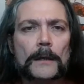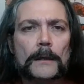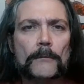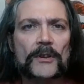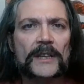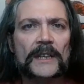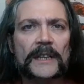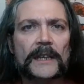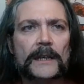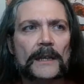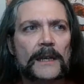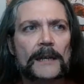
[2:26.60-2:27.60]

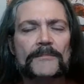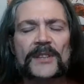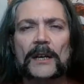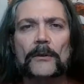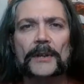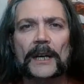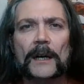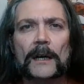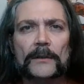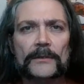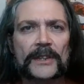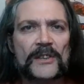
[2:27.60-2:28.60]
really clamped down
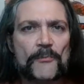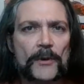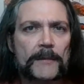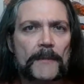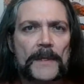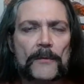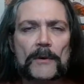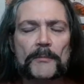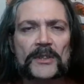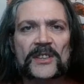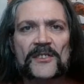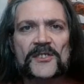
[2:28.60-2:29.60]
hard on these women that were
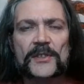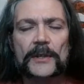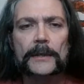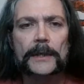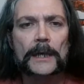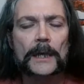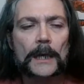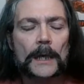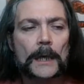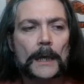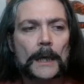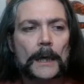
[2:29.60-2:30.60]
protesting.
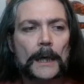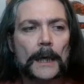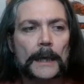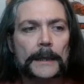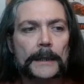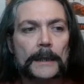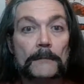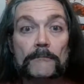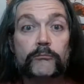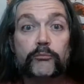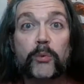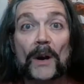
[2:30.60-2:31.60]
And
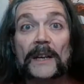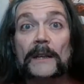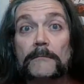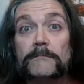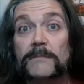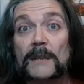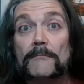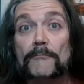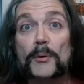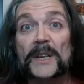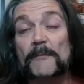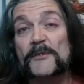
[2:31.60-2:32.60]
while I'm
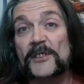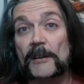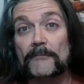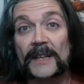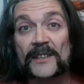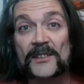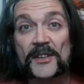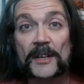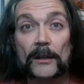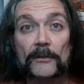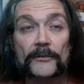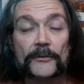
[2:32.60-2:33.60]
pretty upset
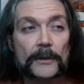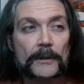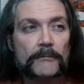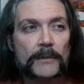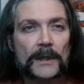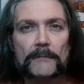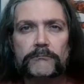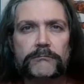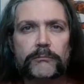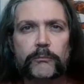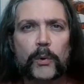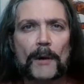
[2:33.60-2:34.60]
myself,
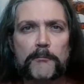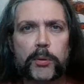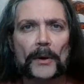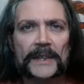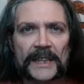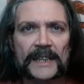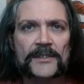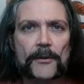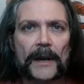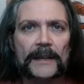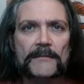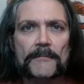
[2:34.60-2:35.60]
one point that I
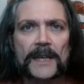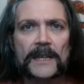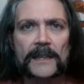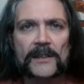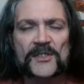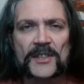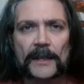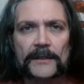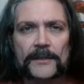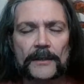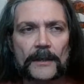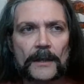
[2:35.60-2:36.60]
try to make is
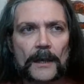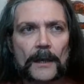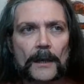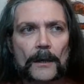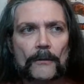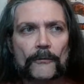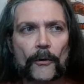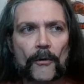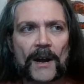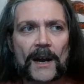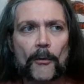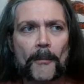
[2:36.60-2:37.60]
that for
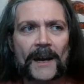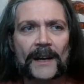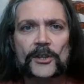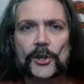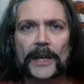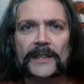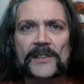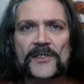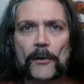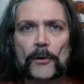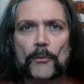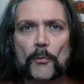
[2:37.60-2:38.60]
how much I
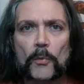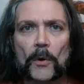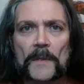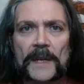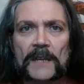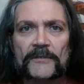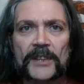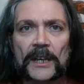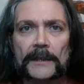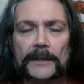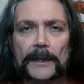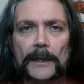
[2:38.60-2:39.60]
disagree with what they have
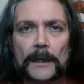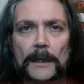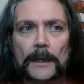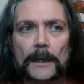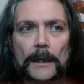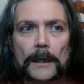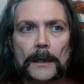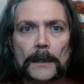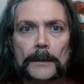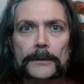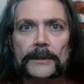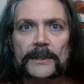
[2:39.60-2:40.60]
done,
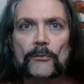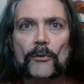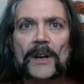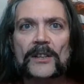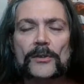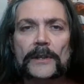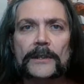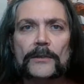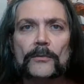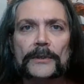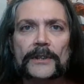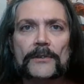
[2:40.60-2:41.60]
that they were actually
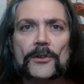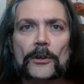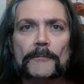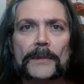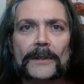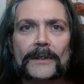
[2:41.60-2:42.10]
doing the job.